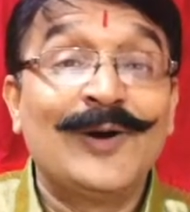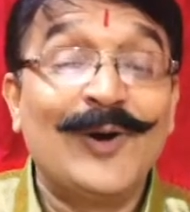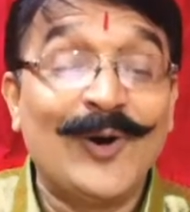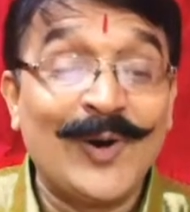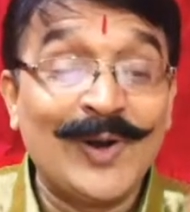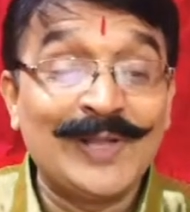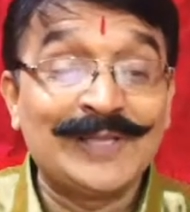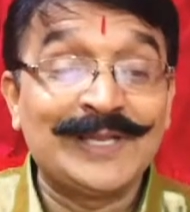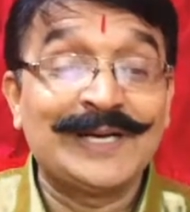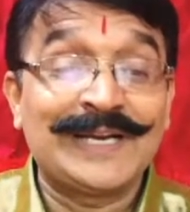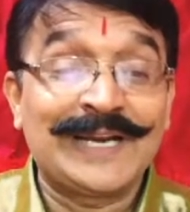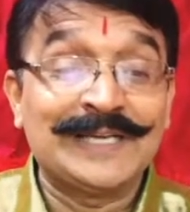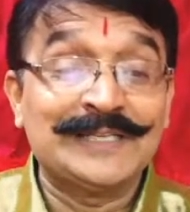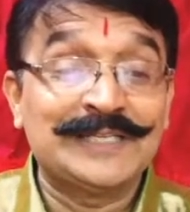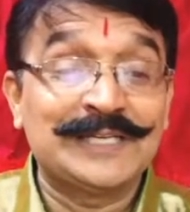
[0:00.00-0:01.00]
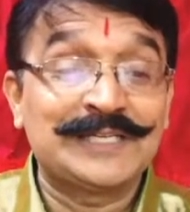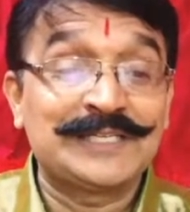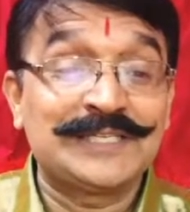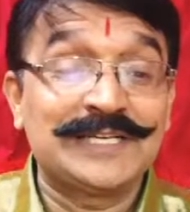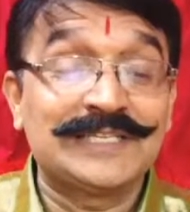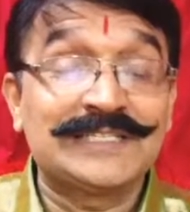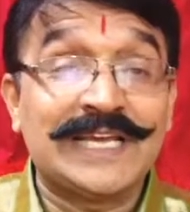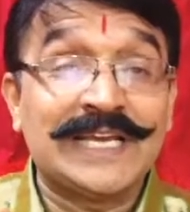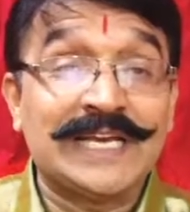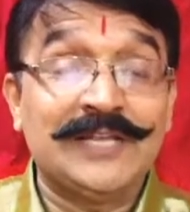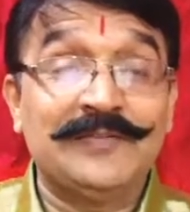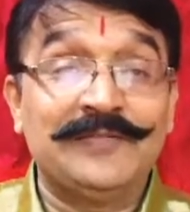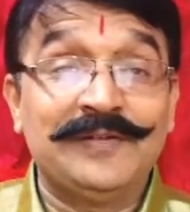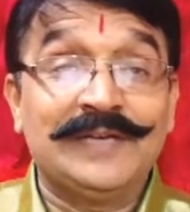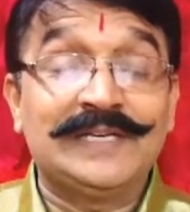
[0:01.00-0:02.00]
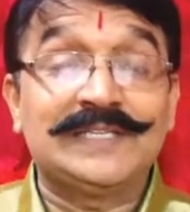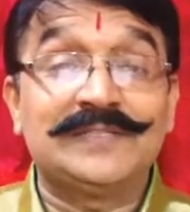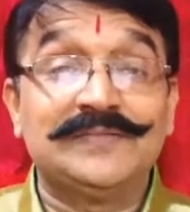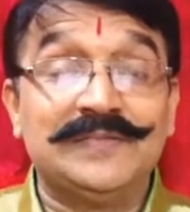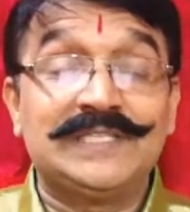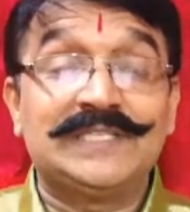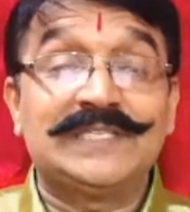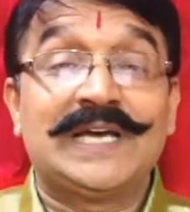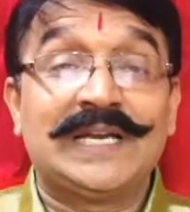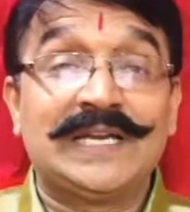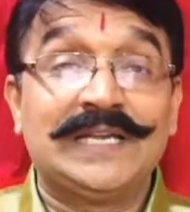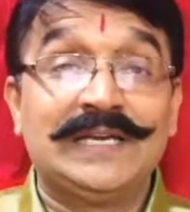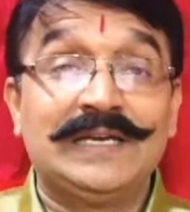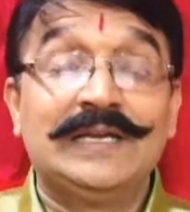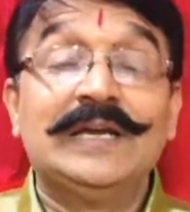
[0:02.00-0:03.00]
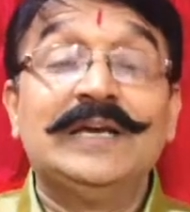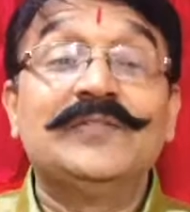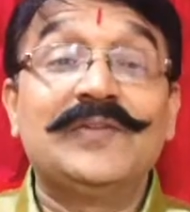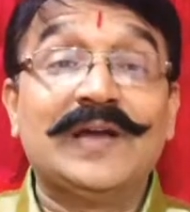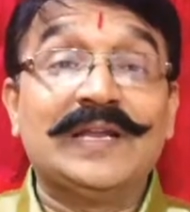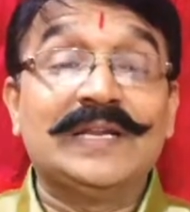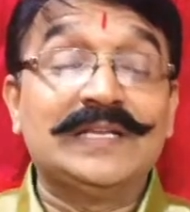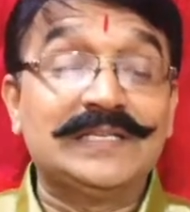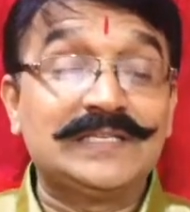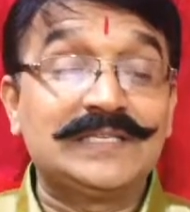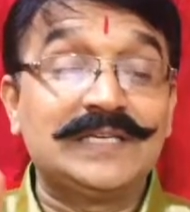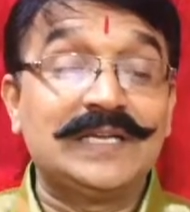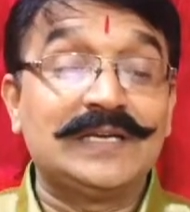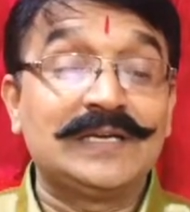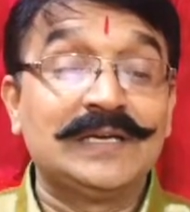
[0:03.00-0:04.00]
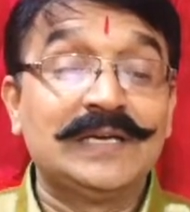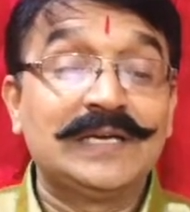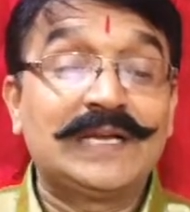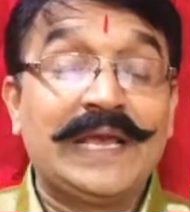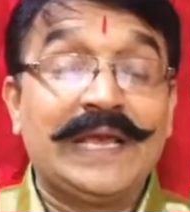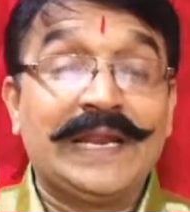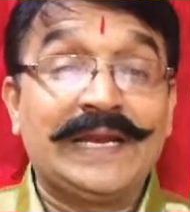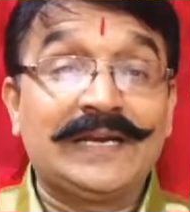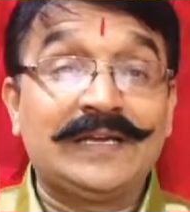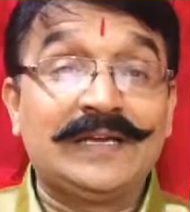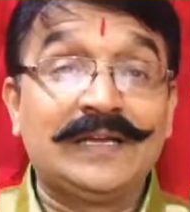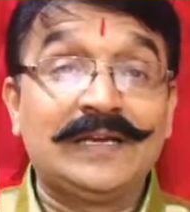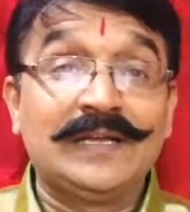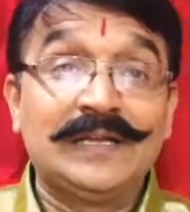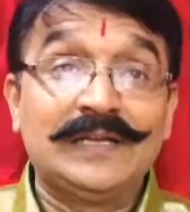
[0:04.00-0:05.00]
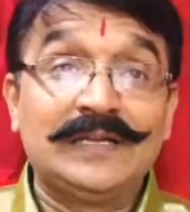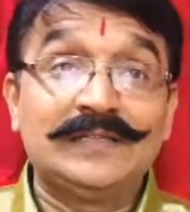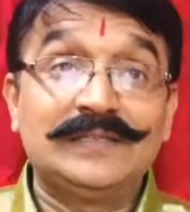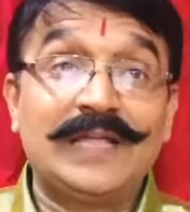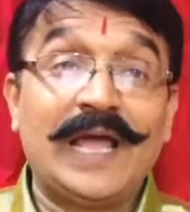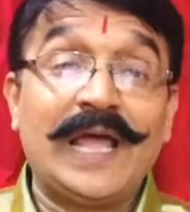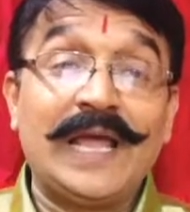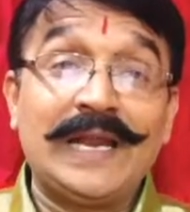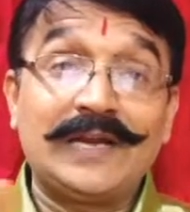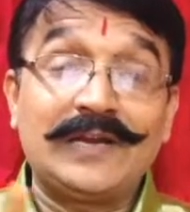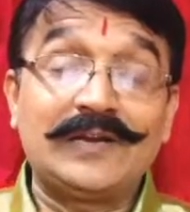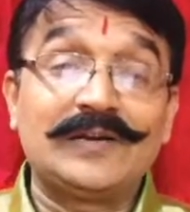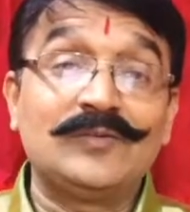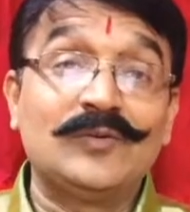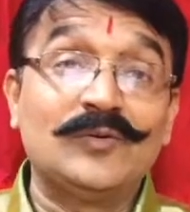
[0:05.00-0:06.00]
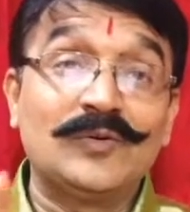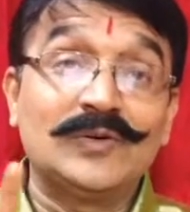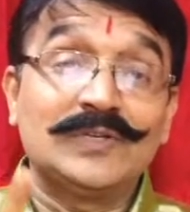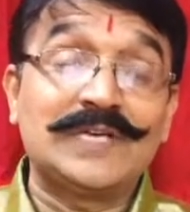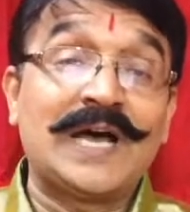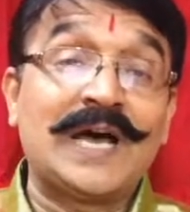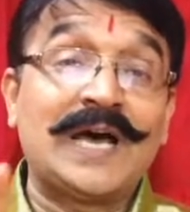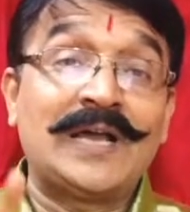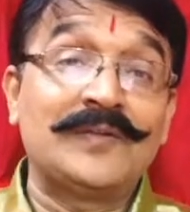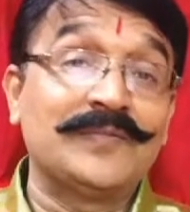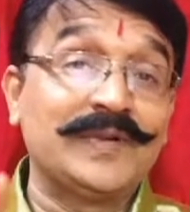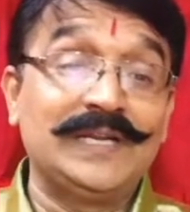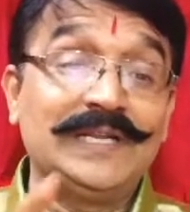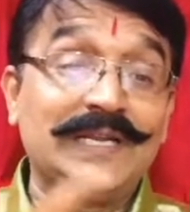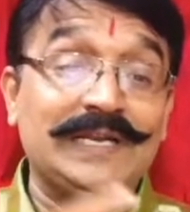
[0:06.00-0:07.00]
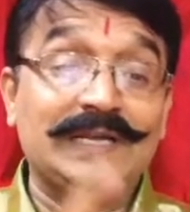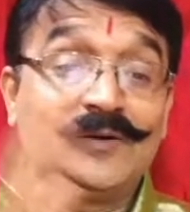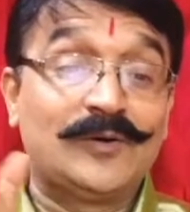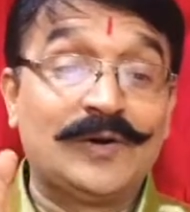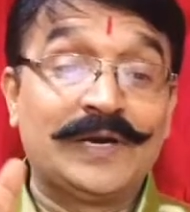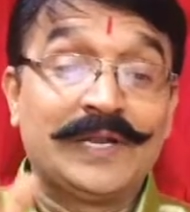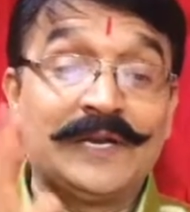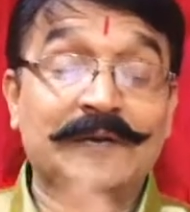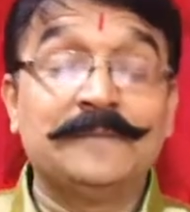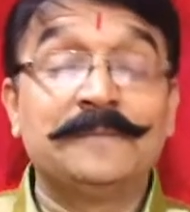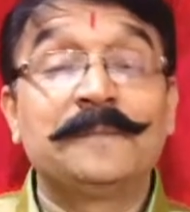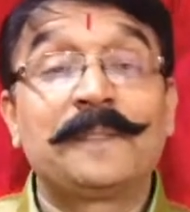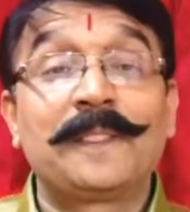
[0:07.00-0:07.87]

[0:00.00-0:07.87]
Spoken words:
All the transactions and events which are in financial character, that those are only recorded.